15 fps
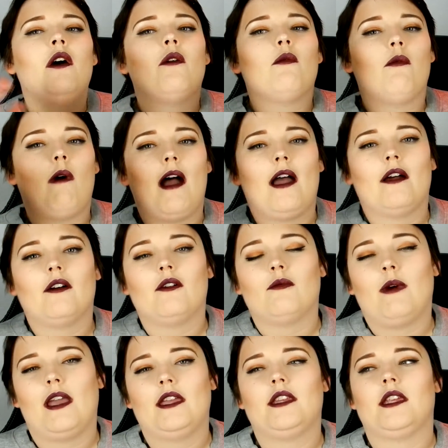while
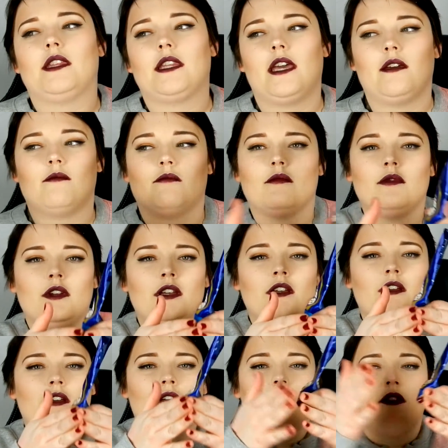whitening them
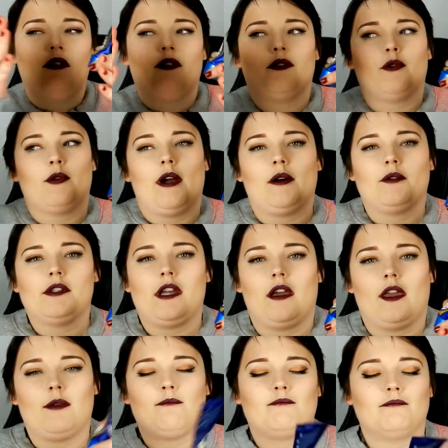throughout
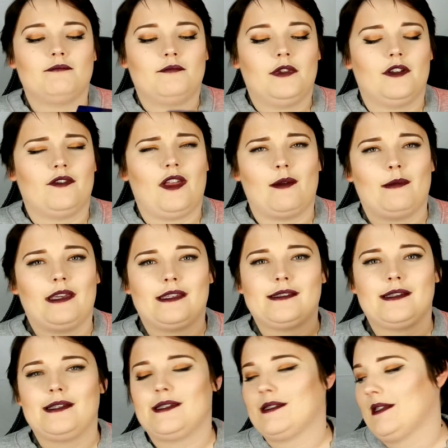time, if that makes
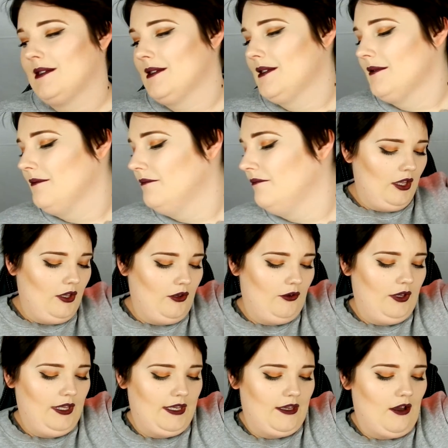any sense.
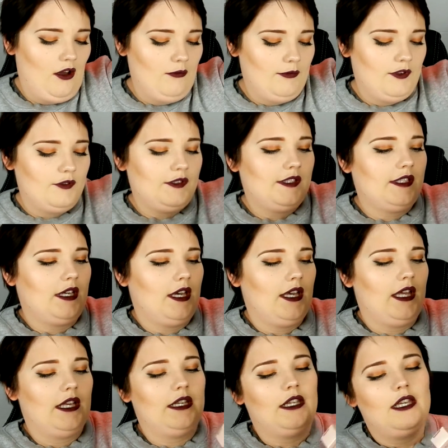Okay, almost
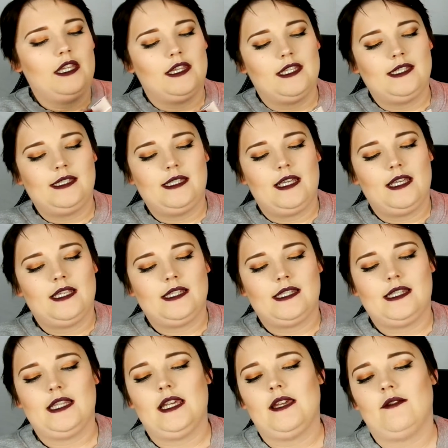done. This is
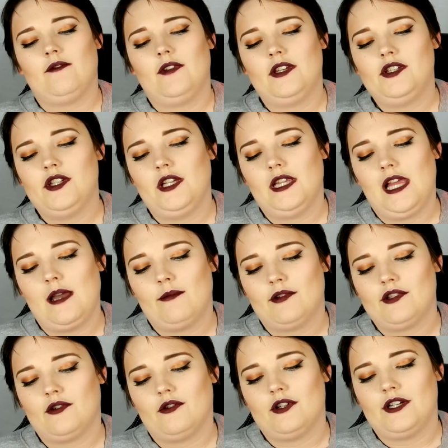the VICHY
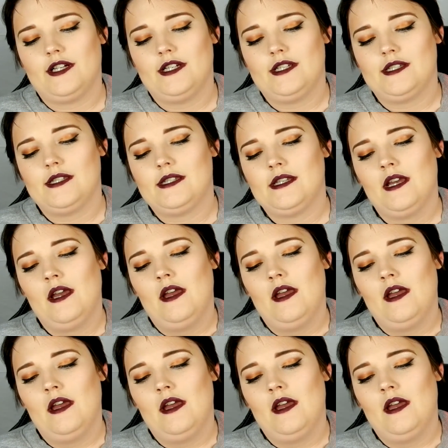Laboratories